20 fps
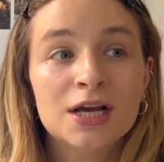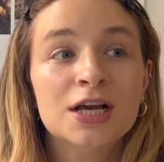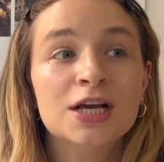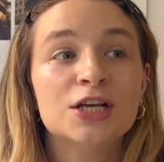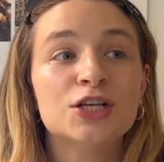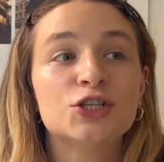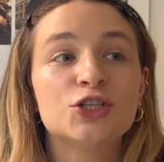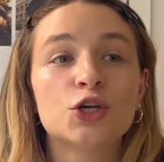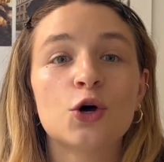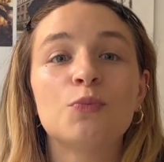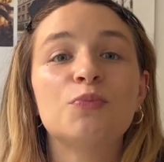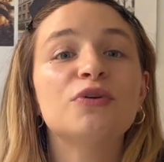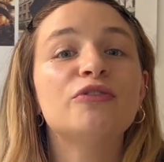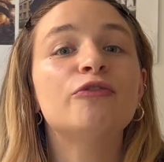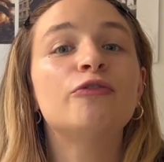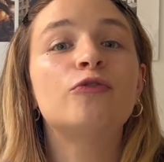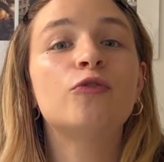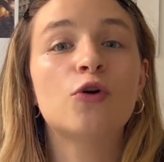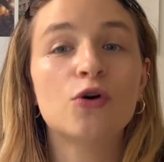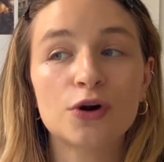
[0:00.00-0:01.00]
So
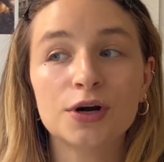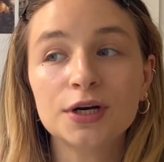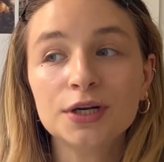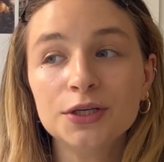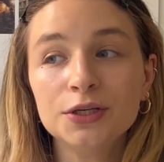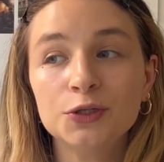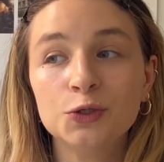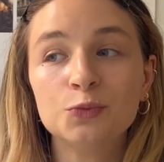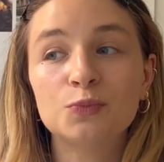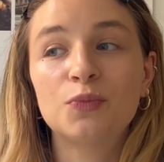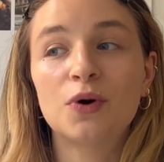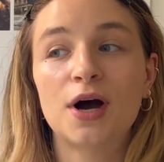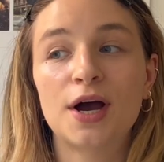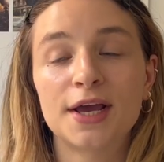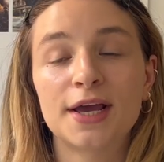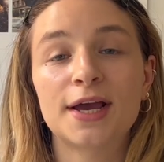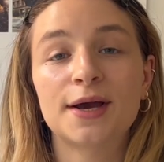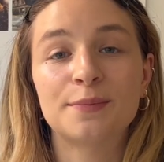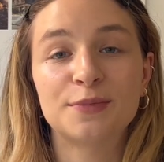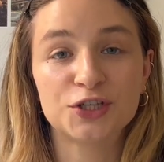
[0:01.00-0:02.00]
before you buy
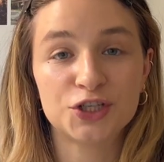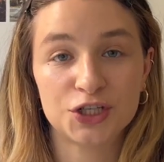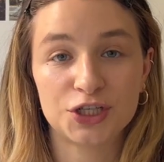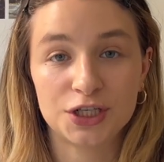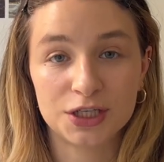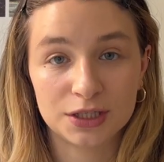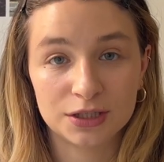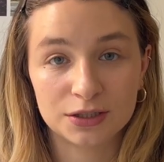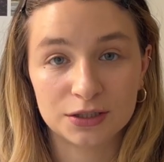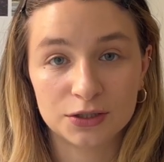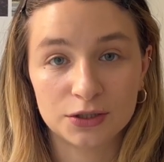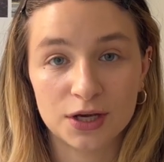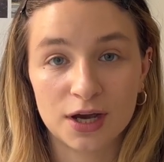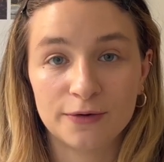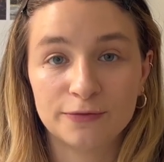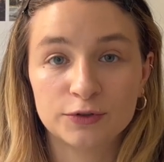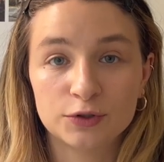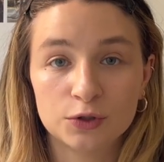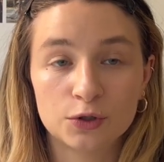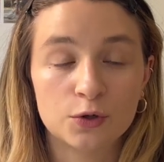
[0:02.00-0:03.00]
a machine, you
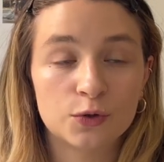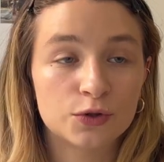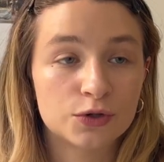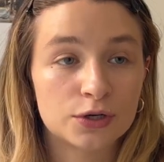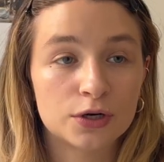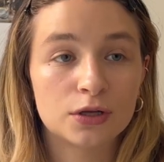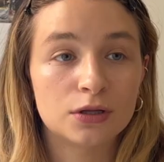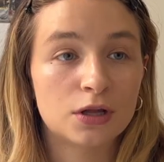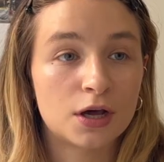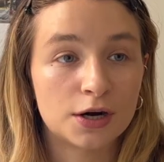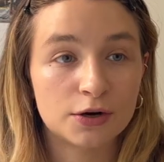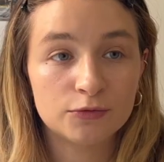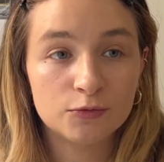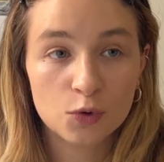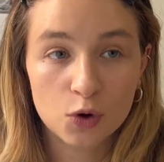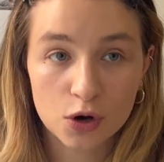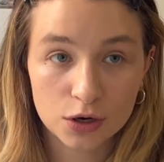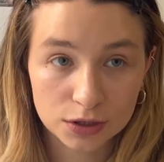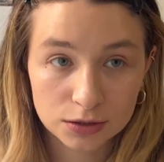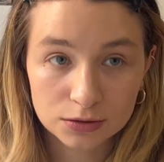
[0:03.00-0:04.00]
have to know there are a lot of
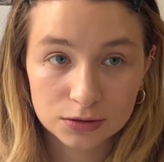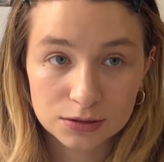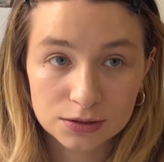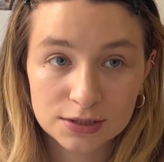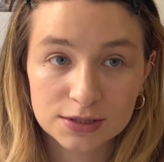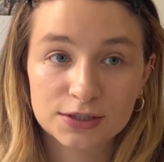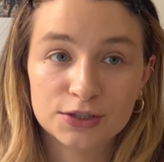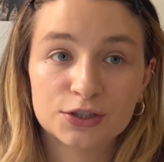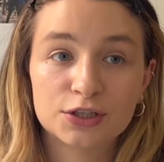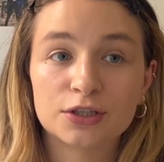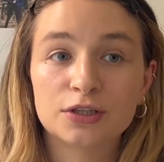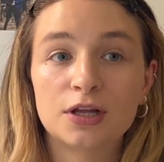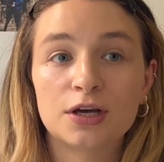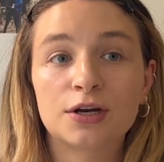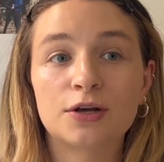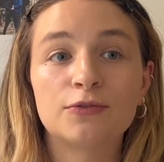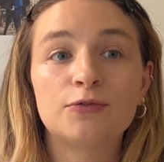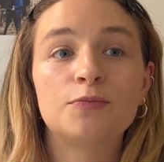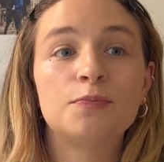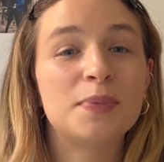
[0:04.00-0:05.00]
models, there are a lot
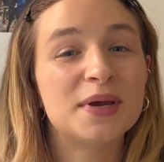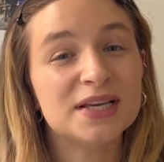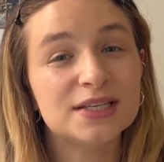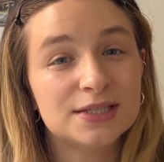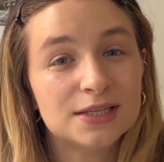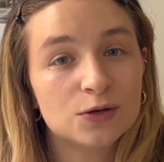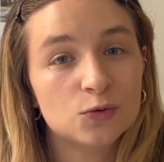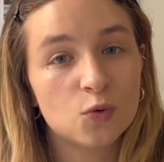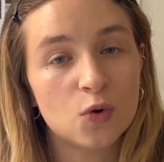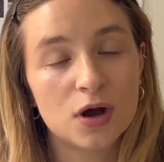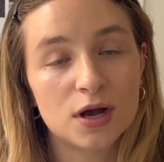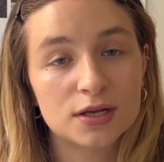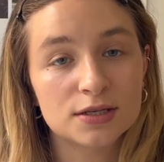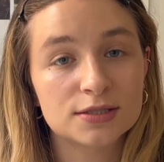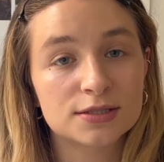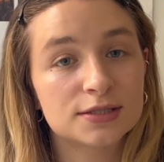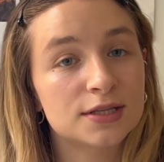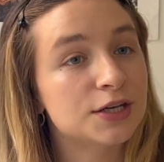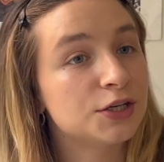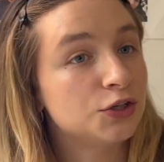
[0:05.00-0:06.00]
of basic
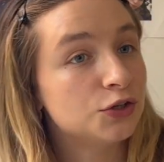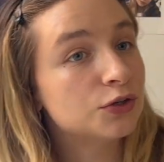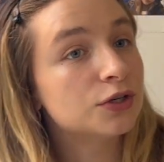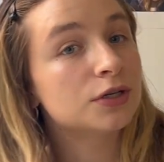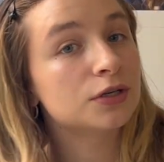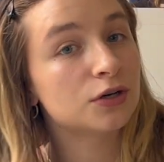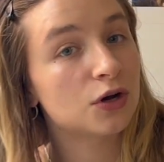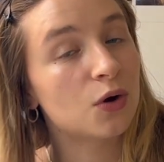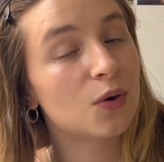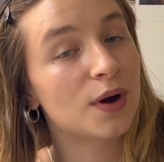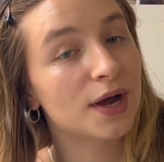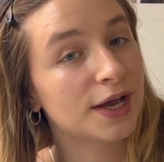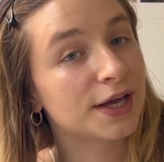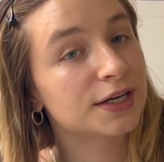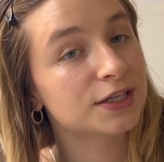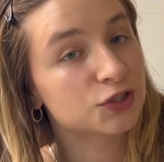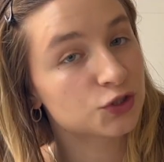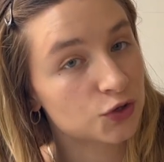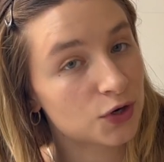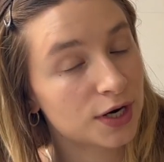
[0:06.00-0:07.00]
ones that you can go ahead
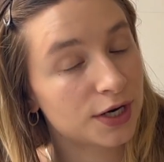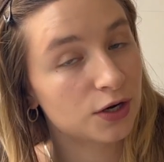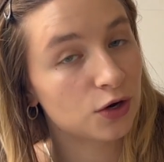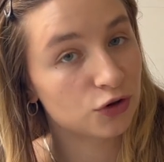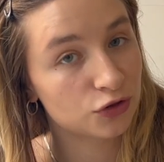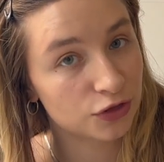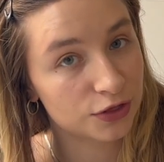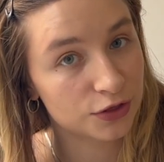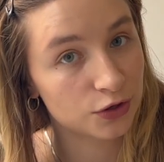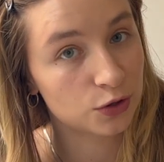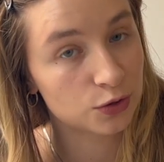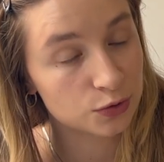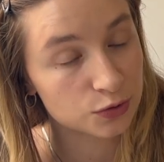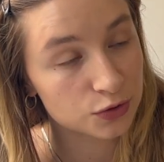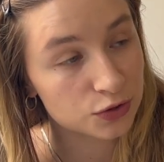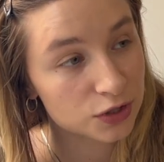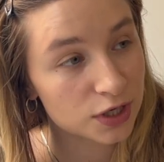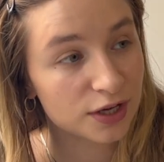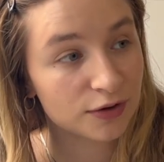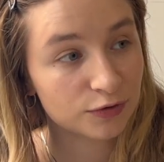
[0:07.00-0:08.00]
and try
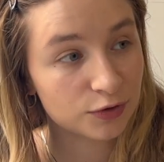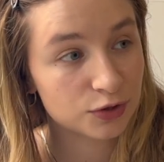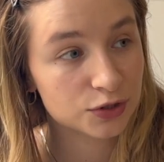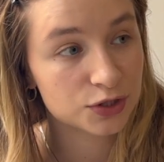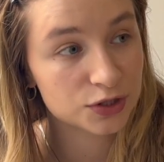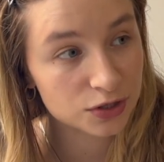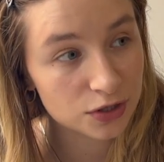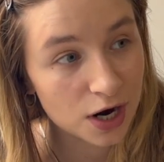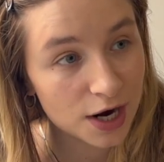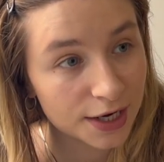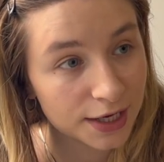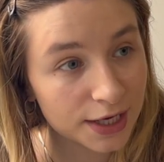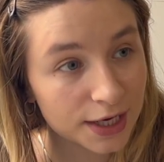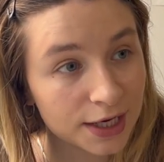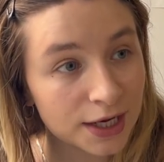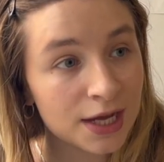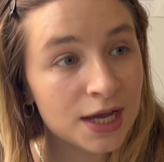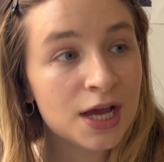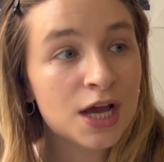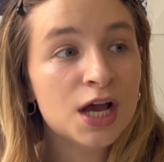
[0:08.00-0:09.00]
those if you're
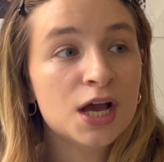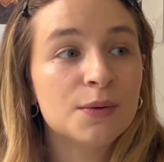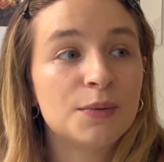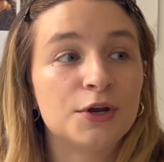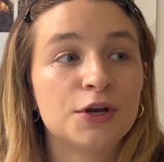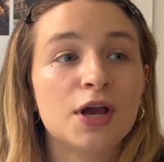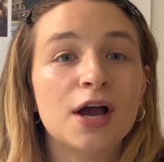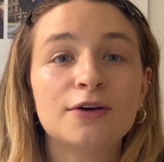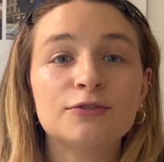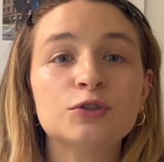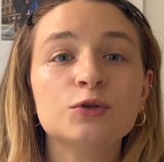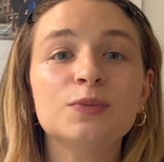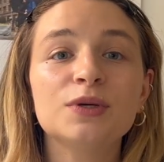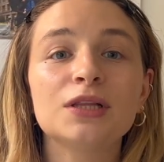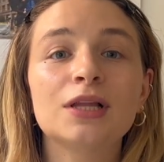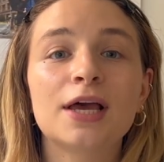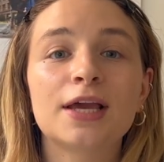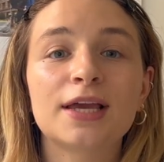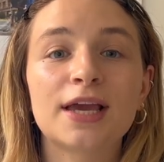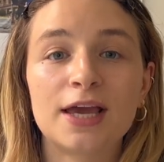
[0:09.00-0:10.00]
starting, but you have to be
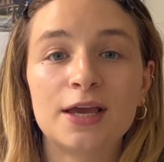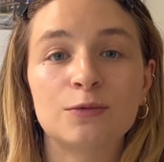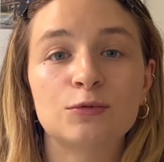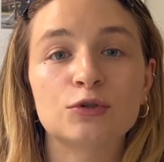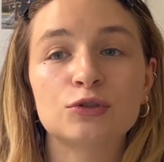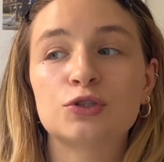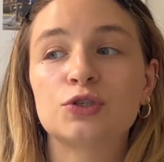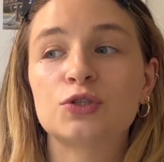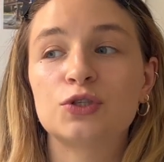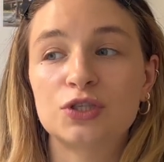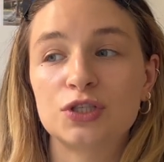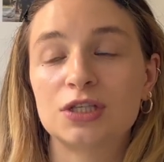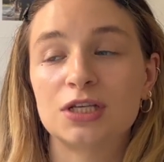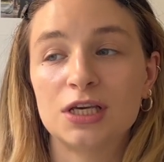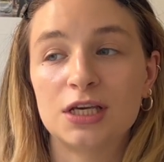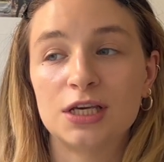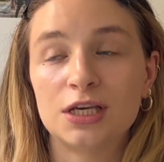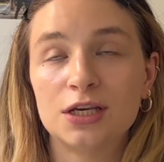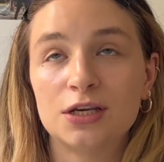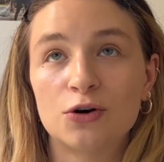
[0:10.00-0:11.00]
able to
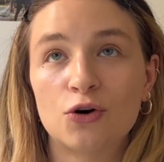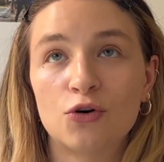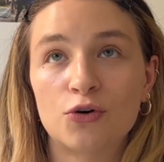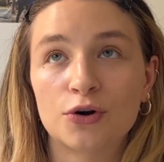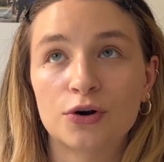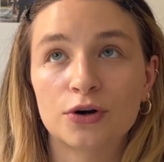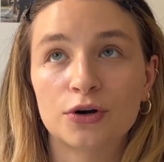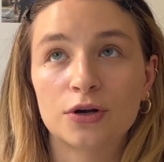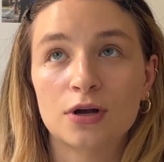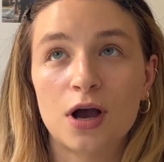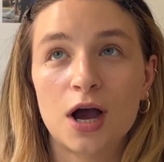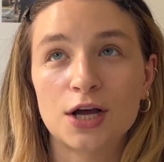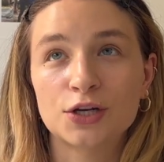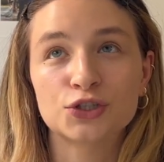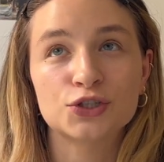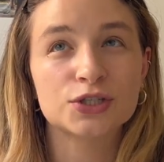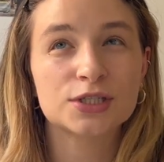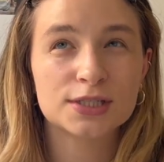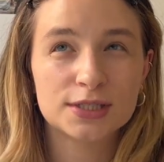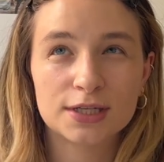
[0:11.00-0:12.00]
see or
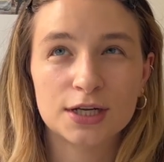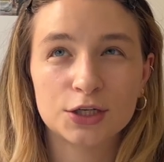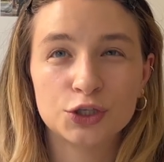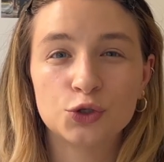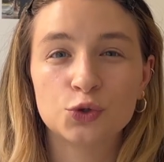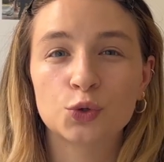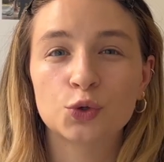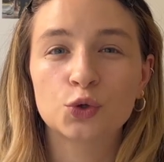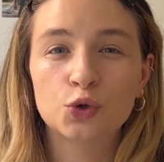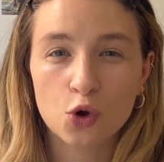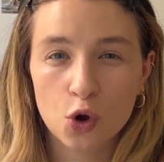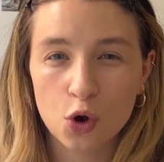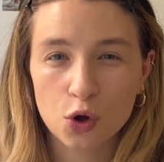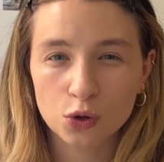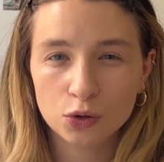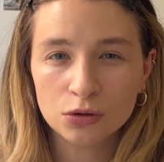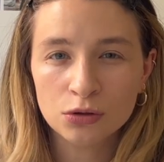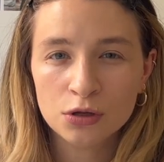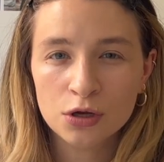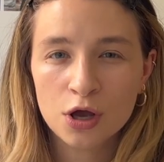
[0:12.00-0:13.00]
understand your
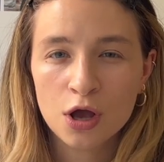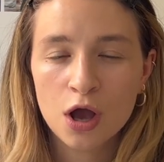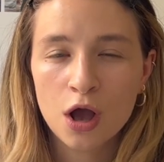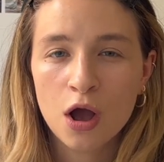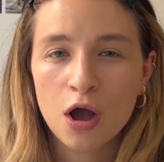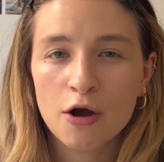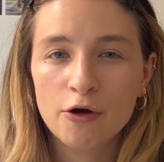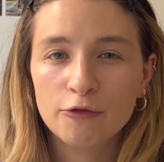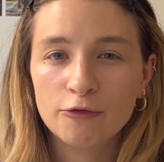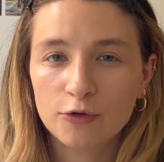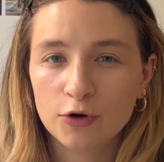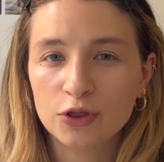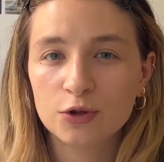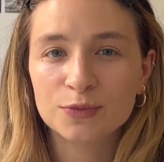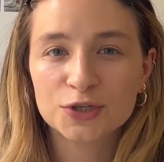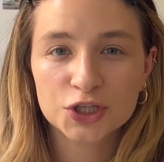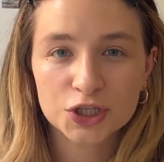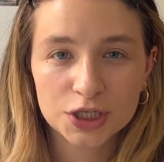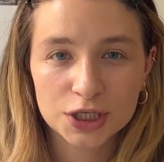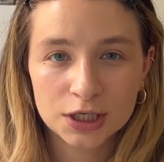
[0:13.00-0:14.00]
goal for the
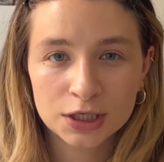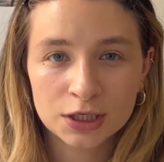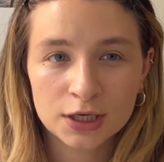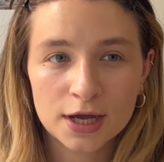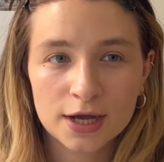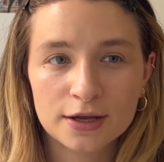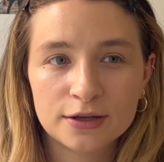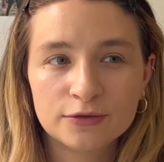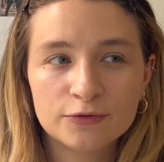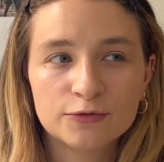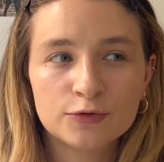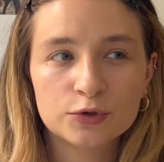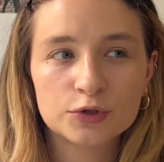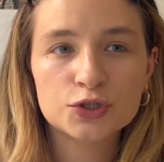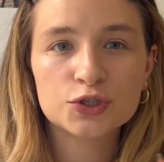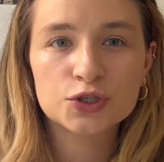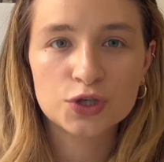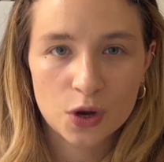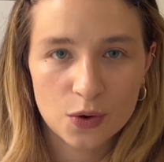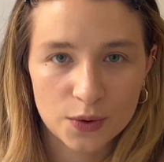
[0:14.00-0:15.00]
machine and for
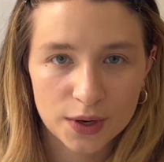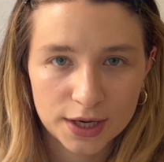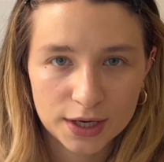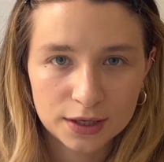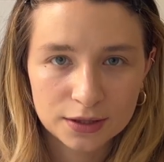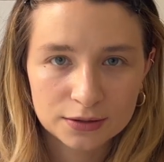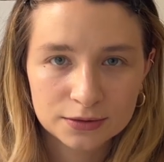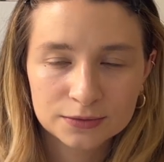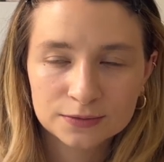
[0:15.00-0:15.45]
sewing.